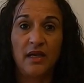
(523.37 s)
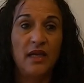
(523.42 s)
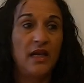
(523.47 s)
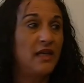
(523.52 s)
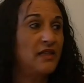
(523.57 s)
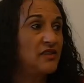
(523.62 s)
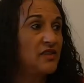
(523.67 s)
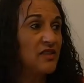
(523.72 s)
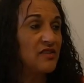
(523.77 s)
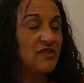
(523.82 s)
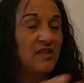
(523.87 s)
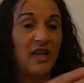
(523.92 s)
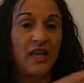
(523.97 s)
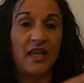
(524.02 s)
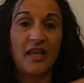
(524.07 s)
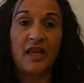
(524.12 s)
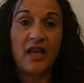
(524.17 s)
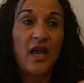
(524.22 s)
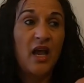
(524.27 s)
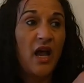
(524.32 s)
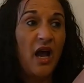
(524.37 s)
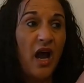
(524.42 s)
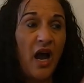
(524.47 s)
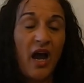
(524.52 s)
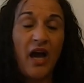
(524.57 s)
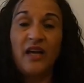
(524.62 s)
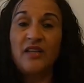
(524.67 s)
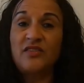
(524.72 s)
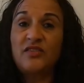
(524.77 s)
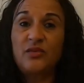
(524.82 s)
And just like
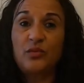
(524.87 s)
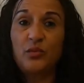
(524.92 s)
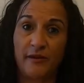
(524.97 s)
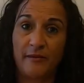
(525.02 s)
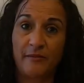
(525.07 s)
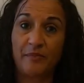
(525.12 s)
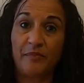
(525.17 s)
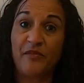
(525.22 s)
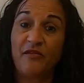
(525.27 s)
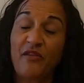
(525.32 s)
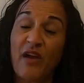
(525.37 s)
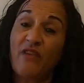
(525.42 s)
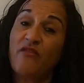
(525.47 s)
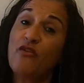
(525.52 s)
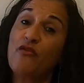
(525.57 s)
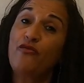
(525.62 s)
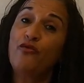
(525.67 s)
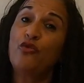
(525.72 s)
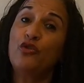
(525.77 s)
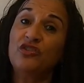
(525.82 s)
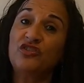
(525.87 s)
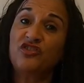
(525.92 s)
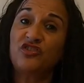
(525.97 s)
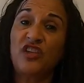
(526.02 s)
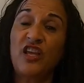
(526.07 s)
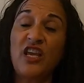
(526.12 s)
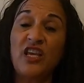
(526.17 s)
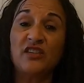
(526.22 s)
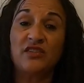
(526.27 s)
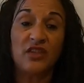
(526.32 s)
us, 504
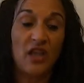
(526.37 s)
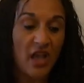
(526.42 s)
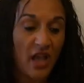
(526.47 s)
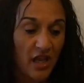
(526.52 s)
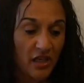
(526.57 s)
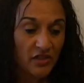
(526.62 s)
says